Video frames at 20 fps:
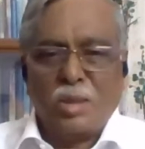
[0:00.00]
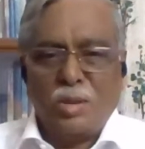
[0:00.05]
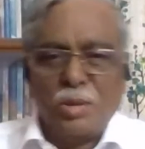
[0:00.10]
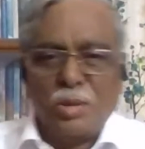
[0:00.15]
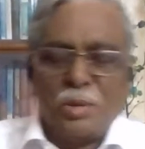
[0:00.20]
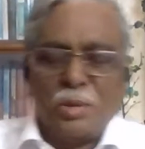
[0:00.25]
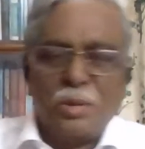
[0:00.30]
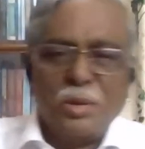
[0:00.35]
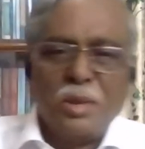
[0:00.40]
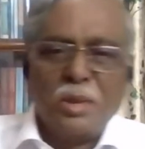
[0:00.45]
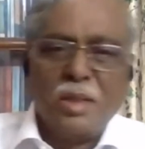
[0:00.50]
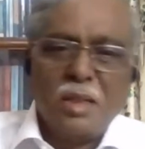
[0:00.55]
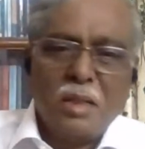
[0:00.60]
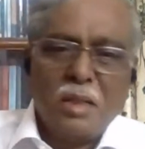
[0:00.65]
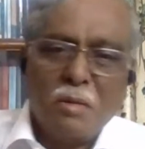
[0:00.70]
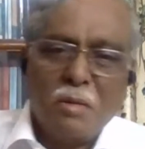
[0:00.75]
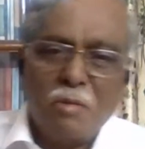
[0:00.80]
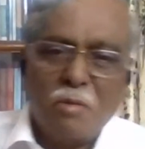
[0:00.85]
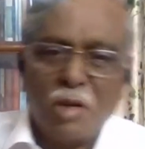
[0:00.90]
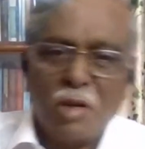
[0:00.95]
you
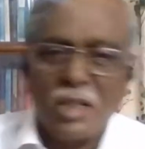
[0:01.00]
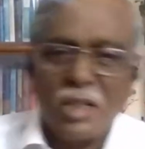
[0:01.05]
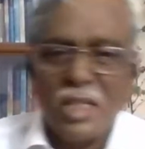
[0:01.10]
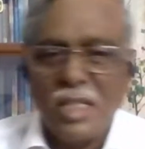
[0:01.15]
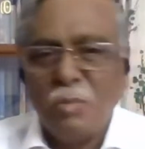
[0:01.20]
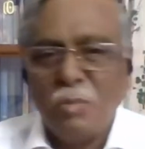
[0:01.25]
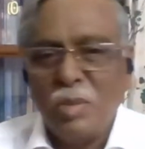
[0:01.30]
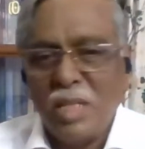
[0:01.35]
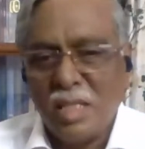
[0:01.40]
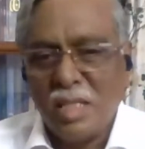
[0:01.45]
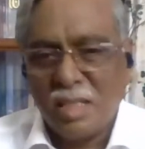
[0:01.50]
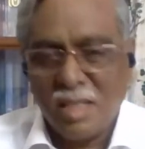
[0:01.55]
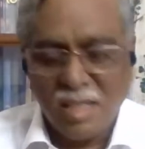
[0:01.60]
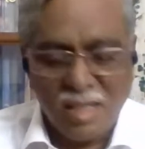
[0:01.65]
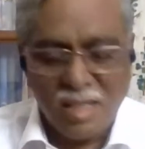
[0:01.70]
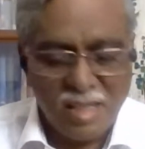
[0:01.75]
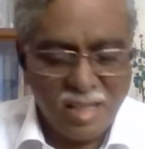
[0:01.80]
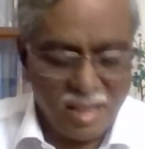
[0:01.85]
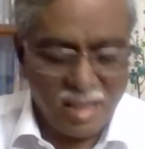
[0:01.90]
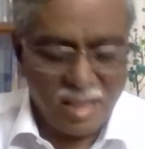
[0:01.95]
what is P.S.
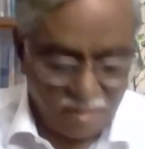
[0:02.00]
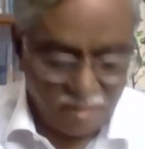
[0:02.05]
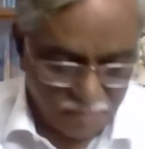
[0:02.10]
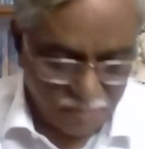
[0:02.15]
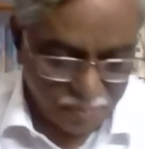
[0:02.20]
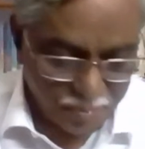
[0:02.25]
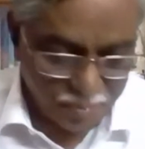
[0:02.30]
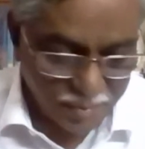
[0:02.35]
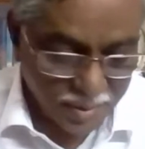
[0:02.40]
Krishnan.